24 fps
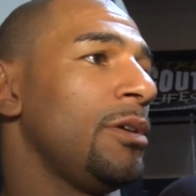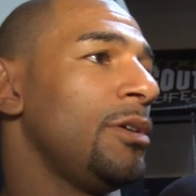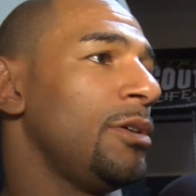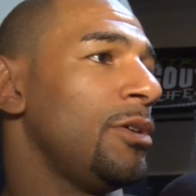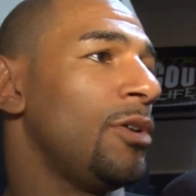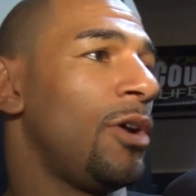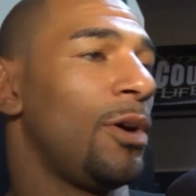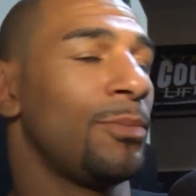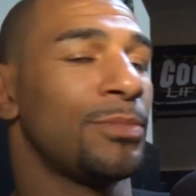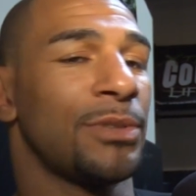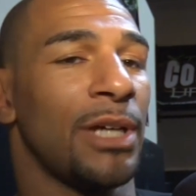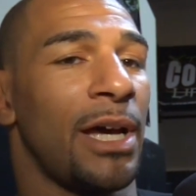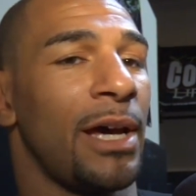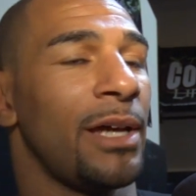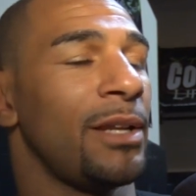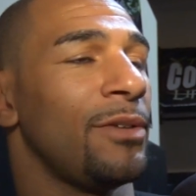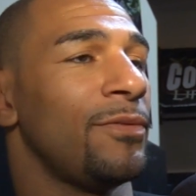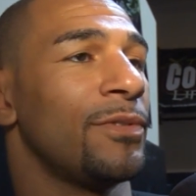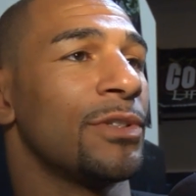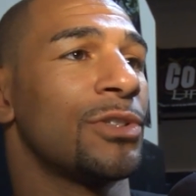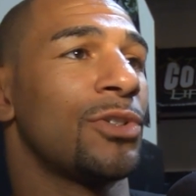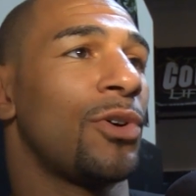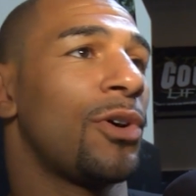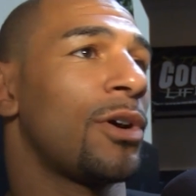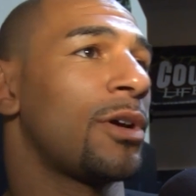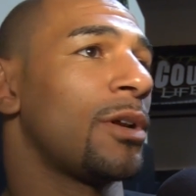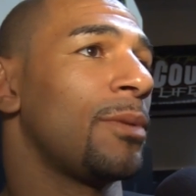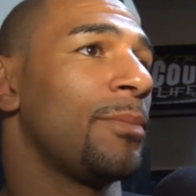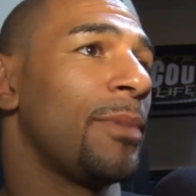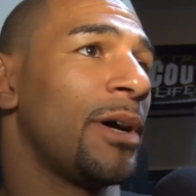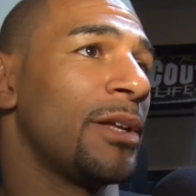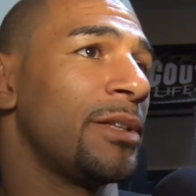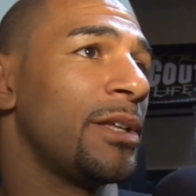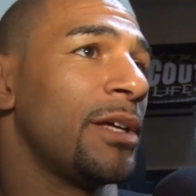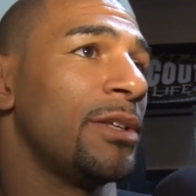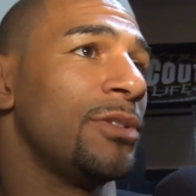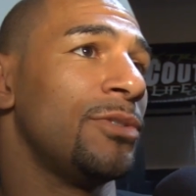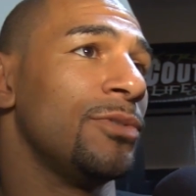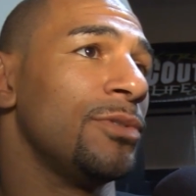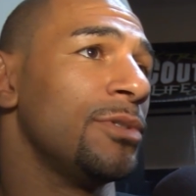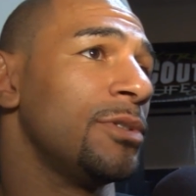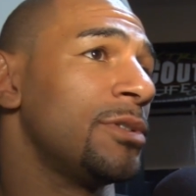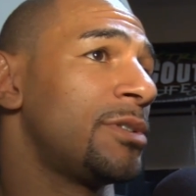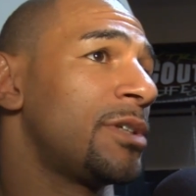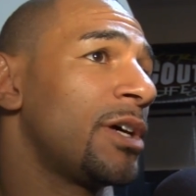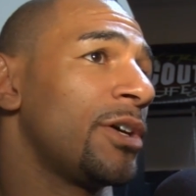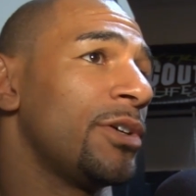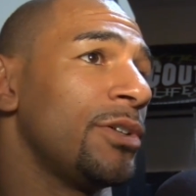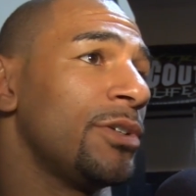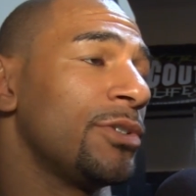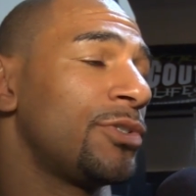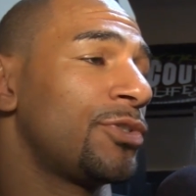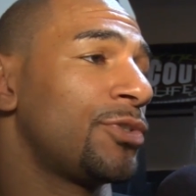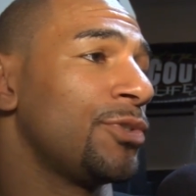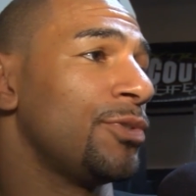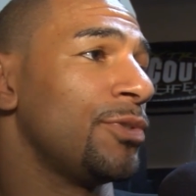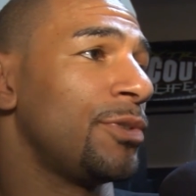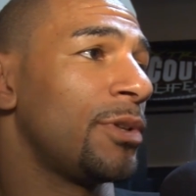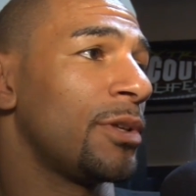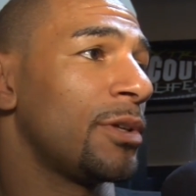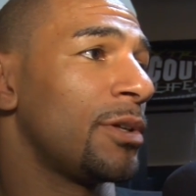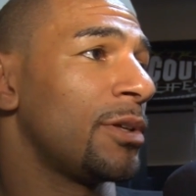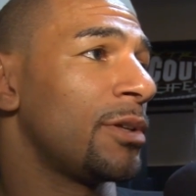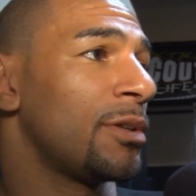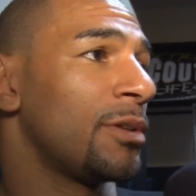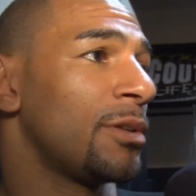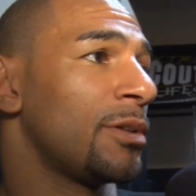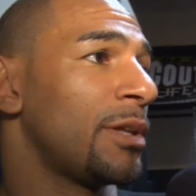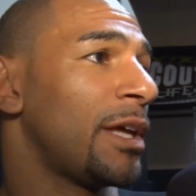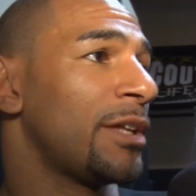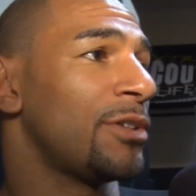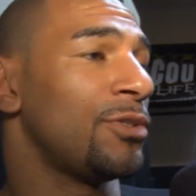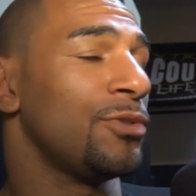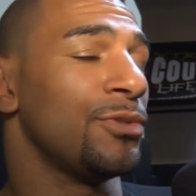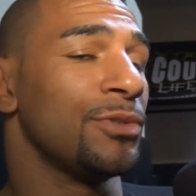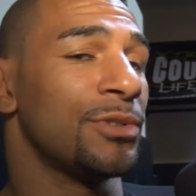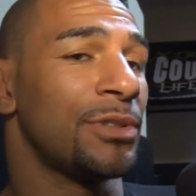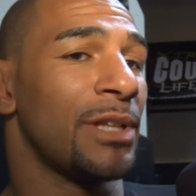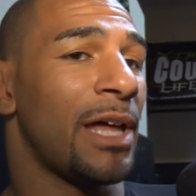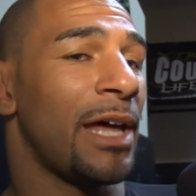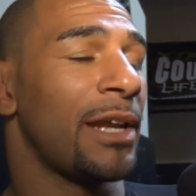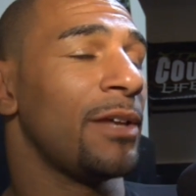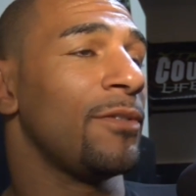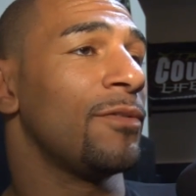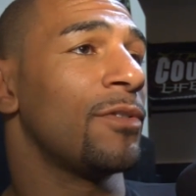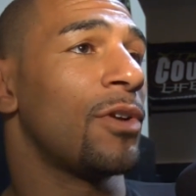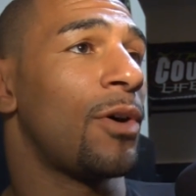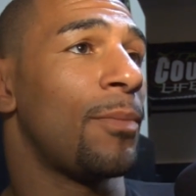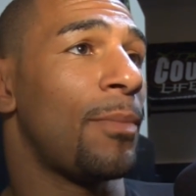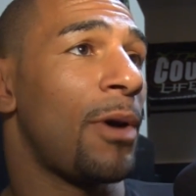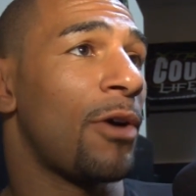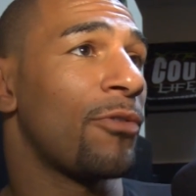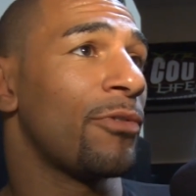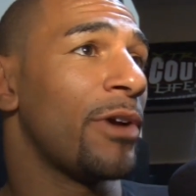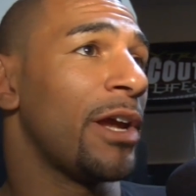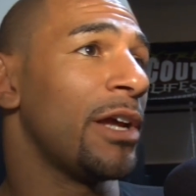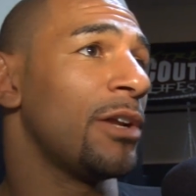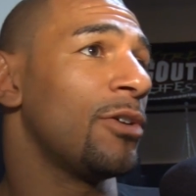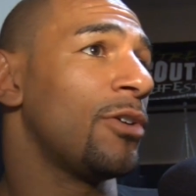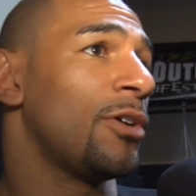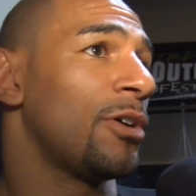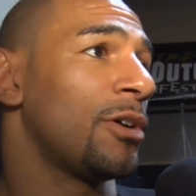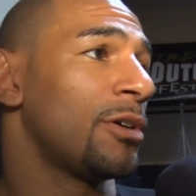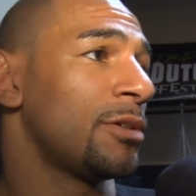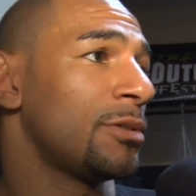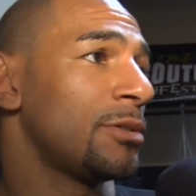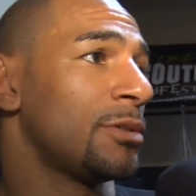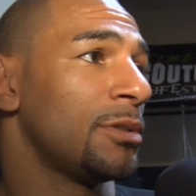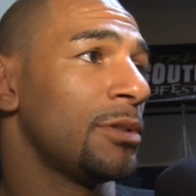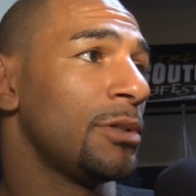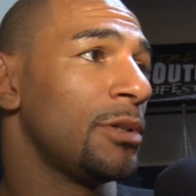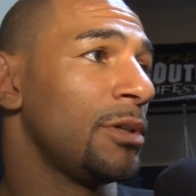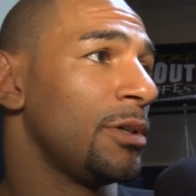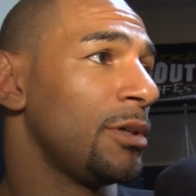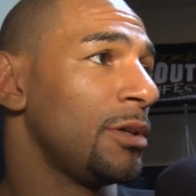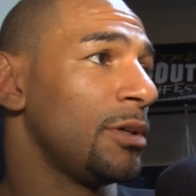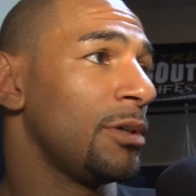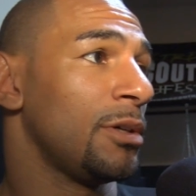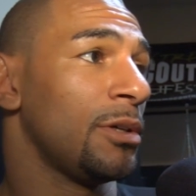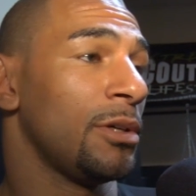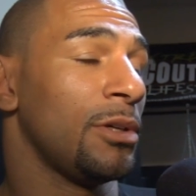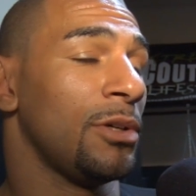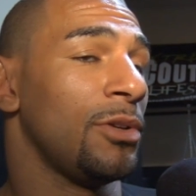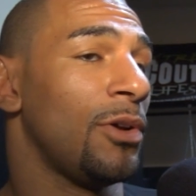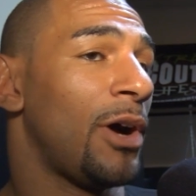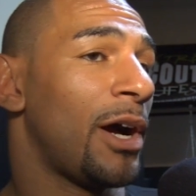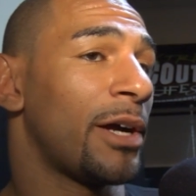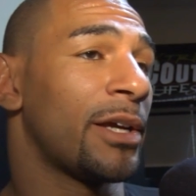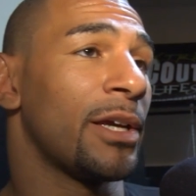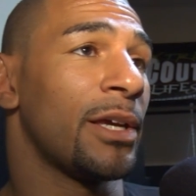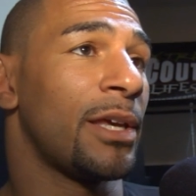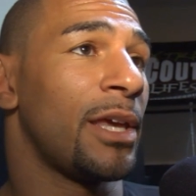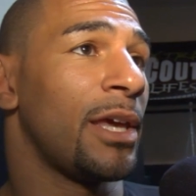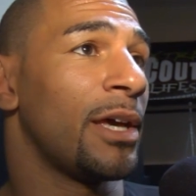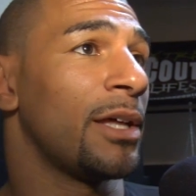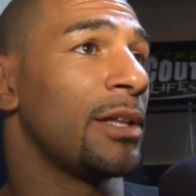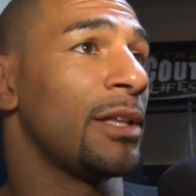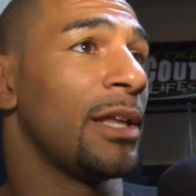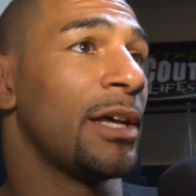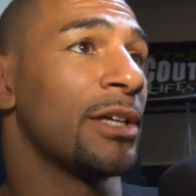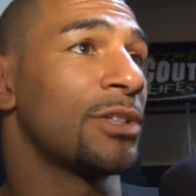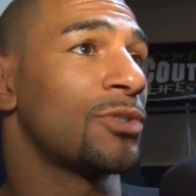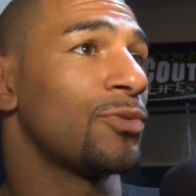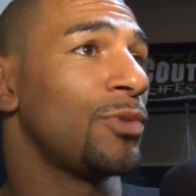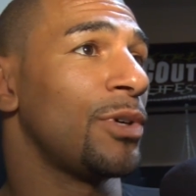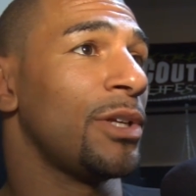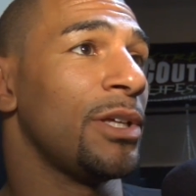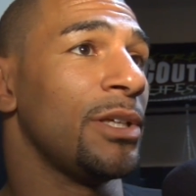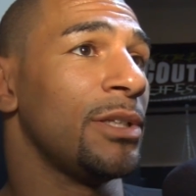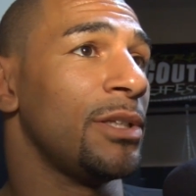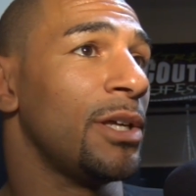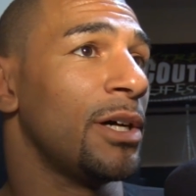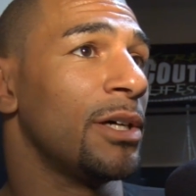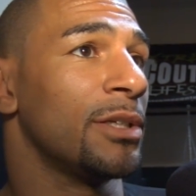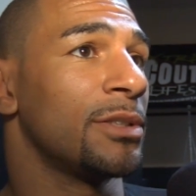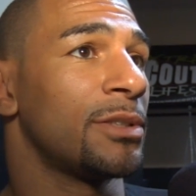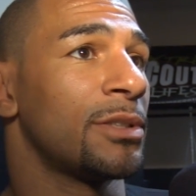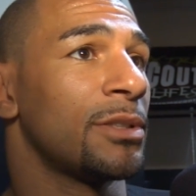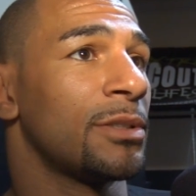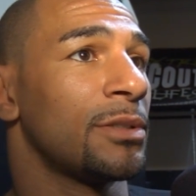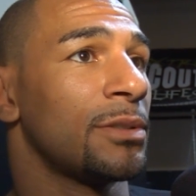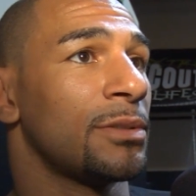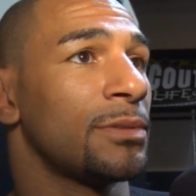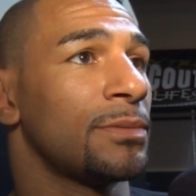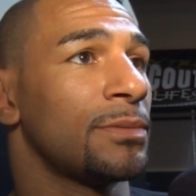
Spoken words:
you know, I'm tired even talking about that dude, to tell you the truth. I mean, that dude's not even on my radar. You know, I could care less what he does.